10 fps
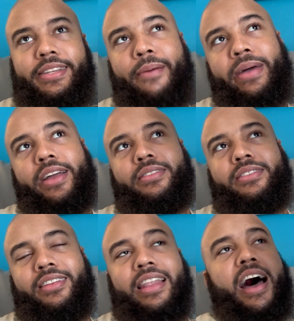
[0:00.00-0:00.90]
that I'm at,
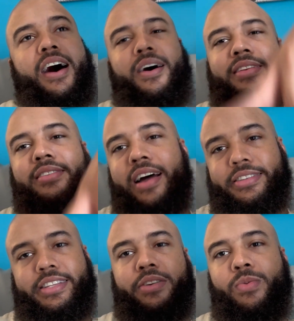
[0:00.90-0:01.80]
the La
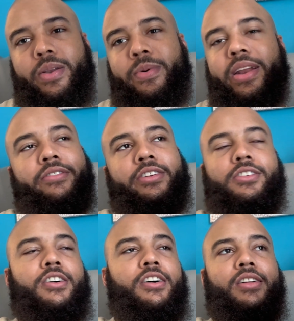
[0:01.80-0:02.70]
Atinga, whatever it's
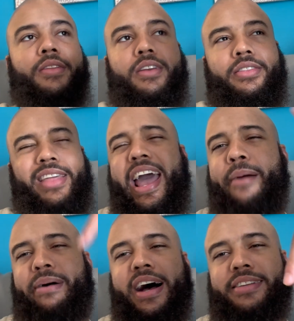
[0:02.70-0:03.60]
called, they
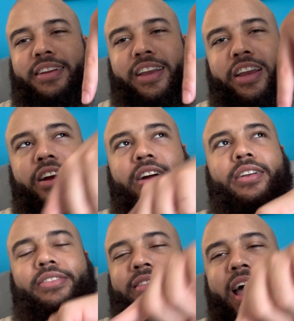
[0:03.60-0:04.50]
had pasta
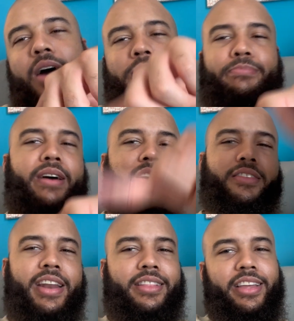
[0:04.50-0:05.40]
here that was better
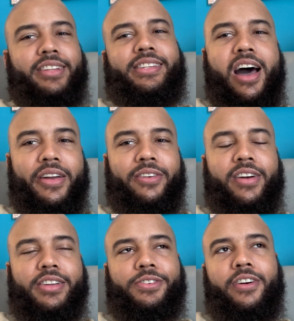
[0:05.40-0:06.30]
than at the Italian
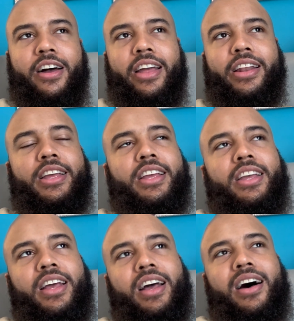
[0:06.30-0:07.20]
restaurant.
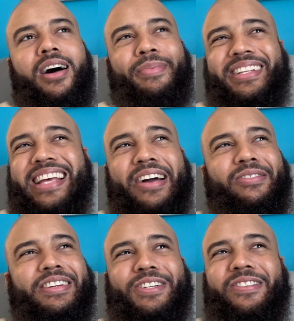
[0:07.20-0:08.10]
The Italian
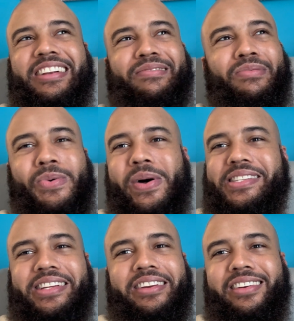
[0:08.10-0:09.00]
restaurant
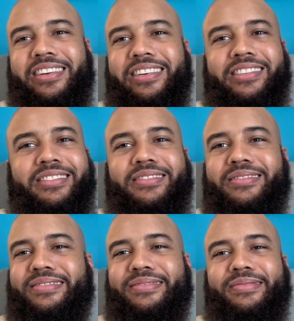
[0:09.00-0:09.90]
wasn't good.
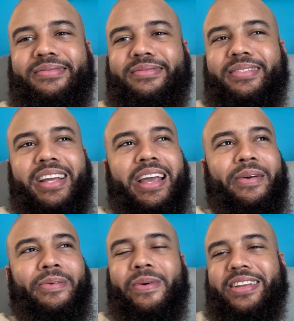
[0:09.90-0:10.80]

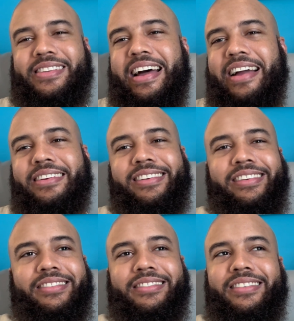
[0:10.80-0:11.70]
It was not
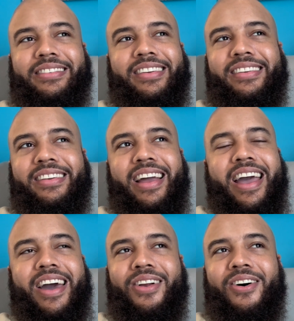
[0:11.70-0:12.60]
good
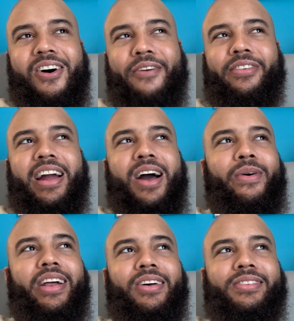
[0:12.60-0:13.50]
at all. I forgot
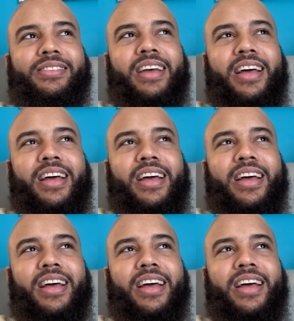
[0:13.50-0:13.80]
what else. I